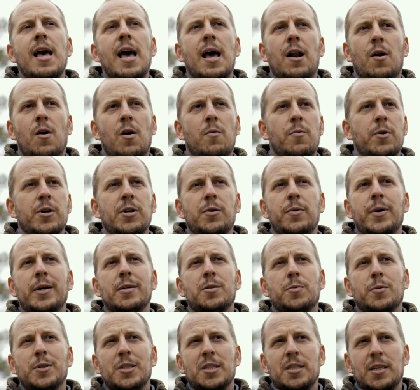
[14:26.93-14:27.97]
And all we're doing
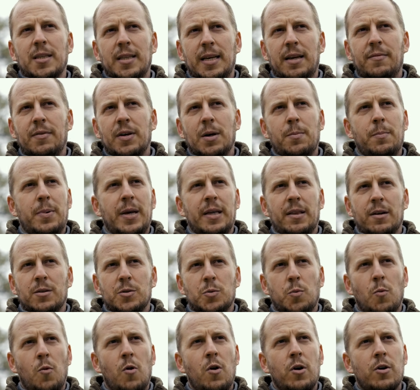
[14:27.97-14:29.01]
is we're just leaving them be.
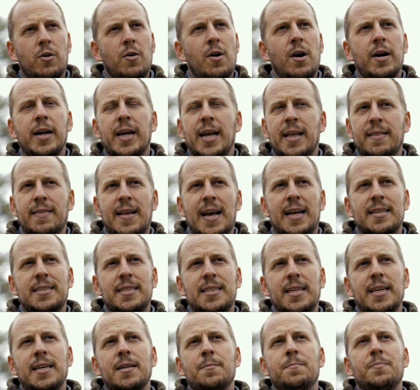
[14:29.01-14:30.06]
There's water on it and
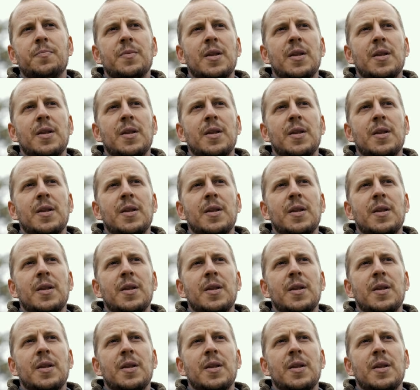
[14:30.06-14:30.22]
that's it.